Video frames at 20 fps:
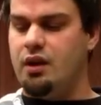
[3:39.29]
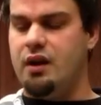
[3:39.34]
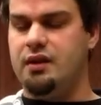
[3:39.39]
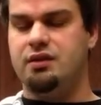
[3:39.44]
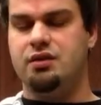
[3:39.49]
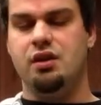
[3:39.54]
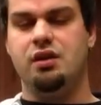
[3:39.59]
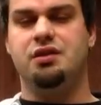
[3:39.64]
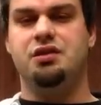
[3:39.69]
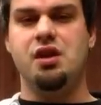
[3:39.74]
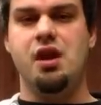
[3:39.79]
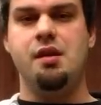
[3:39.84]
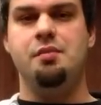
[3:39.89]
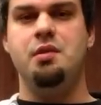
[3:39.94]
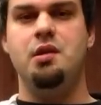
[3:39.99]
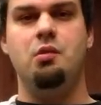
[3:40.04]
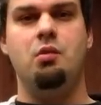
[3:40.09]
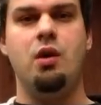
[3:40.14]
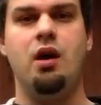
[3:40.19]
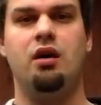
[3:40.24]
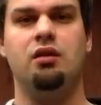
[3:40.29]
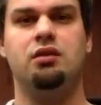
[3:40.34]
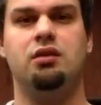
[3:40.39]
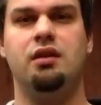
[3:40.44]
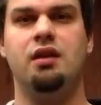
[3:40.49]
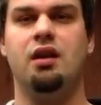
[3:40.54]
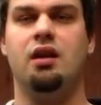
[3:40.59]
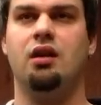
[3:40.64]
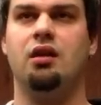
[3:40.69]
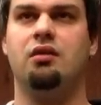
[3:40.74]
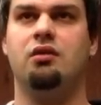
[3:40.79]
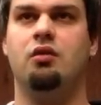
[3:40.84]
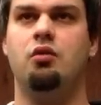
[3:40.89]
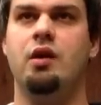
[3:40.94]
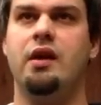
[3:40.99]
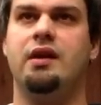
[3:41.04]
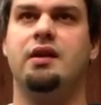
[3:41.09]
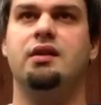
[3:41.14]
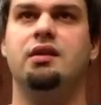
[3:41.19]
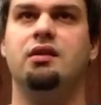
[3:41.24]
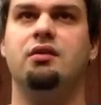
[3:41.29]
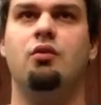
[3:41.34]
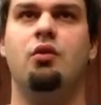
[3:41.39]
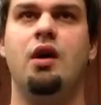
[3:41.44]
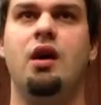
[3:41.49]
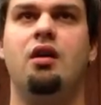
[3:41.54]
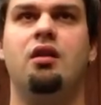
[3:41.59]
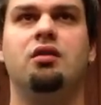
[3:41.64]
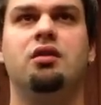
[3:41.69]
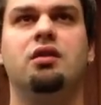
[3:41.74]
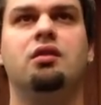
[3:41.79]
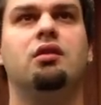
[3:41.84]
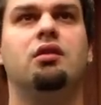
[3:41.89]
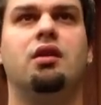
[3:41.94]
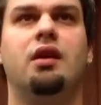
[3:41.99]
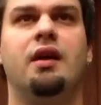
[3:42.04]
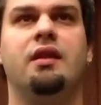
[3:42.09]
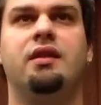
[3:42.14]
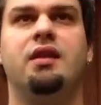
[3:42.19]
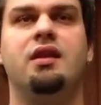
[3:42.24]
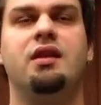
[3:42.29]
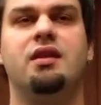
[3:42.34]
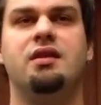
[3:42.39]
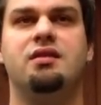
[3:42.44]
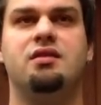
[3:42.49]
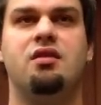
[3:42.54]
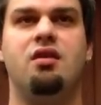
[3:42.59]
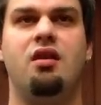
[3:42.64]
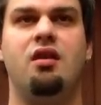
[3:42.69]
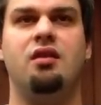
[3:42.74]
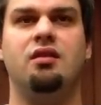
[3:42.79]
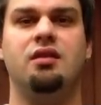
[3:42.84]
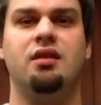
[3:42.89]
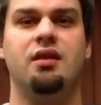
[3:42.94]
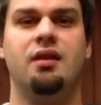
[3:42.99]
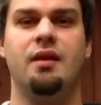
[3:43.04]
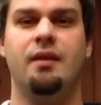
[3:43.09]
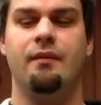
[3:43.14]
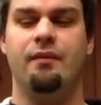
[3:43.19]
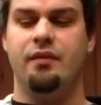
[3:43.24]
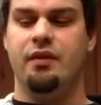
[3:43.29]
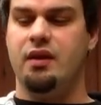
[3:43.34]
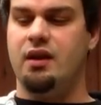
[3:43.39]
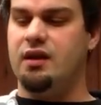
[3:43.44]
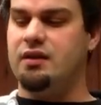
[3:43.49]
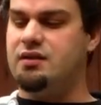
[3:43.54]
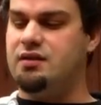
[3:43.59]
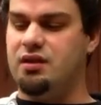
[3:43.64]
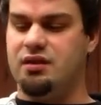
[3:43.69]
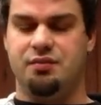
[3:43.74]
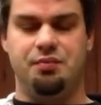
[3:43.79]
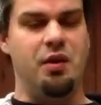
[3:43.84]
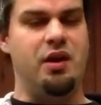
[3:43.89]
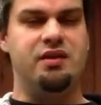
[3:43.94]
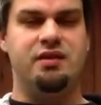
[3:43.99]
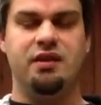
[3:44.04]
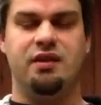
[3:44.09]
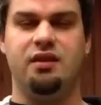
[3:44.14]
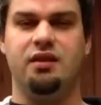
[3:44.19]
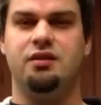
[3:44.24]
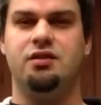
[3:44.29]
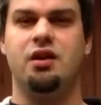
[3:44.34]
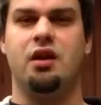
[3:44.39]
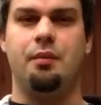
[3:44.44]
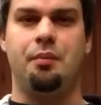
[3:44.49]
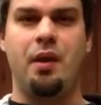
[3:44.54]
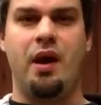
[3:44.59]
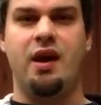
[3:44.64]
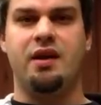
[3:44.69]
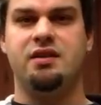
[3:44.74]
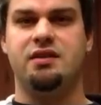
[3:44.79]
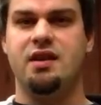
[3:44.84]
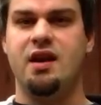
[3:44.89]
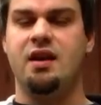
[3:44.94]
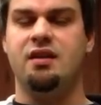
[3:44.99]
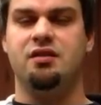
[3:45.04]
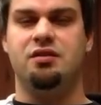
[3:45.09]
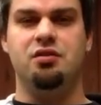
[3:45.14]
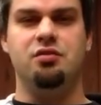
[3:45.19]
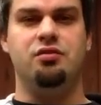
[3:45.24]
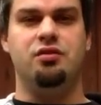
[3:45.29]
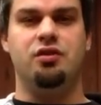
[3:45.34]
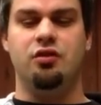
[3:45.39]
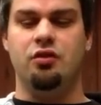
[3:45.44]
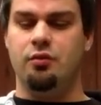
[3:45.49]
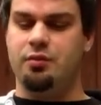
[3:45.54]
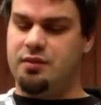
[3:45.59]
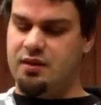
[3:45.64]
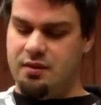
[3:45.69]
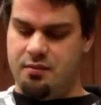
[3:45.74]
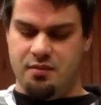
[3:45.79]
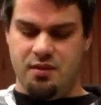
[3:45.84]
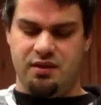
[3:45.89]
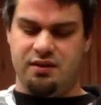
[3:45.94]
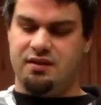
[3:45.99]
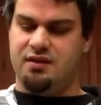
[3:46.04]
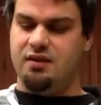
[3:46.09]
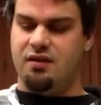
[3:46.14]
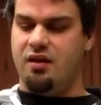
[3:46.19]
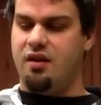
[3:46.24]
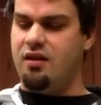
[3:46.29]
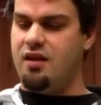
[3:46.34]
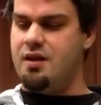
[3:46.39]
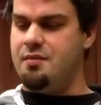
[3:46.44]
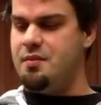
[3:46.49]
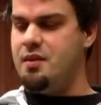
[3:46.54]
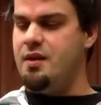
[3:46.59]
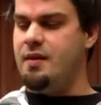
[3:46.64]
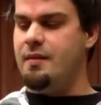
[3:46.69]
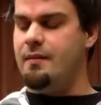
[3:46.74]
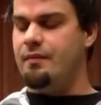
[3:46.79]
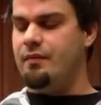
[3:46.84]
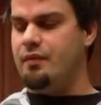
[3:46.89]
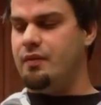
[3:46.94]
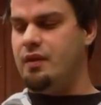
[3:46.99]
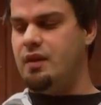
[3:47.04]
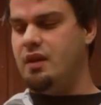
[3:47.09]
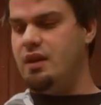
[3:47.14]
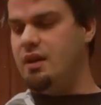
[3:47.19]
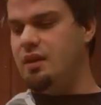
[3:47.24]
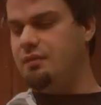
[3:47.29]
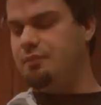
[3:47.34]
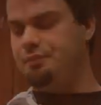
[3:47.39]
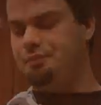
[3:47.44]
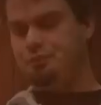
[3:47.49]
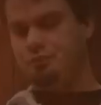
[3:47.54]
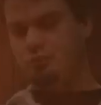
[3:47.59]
I took JB Weld, their quick weld, I think it's called. I just basically took a package of that in 2 tubes and I mixed it all up and